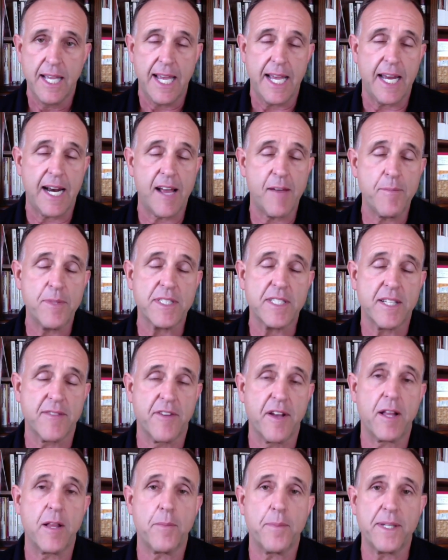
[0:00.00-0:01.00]
And I've been
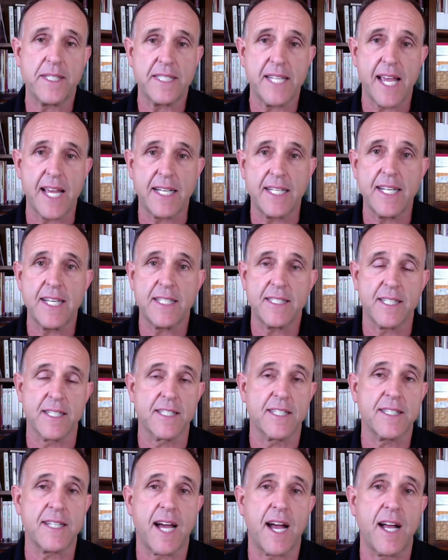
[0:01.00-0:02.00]
developing techniques
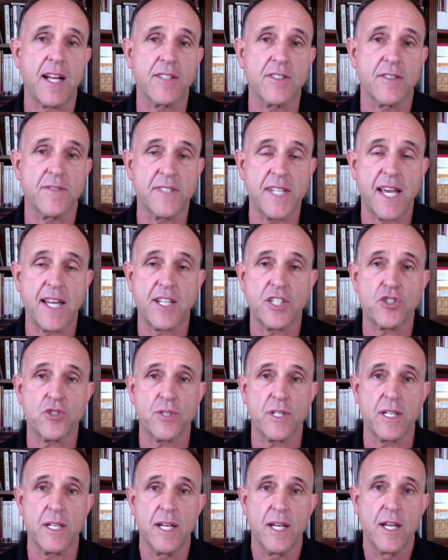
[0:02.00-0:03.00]
and styles of
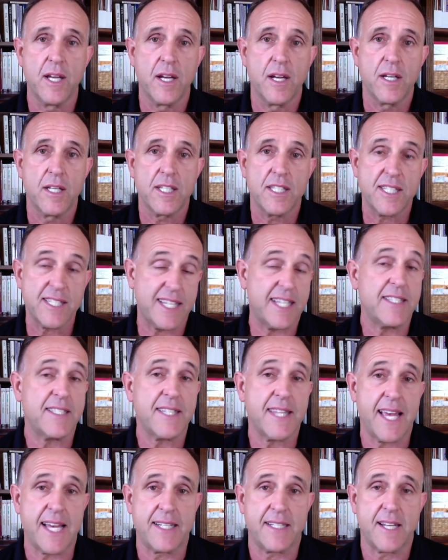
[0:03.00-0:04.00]
dentistry
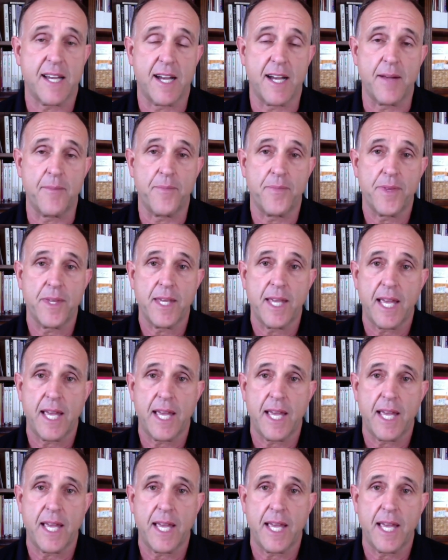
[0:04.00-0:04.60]
since that time.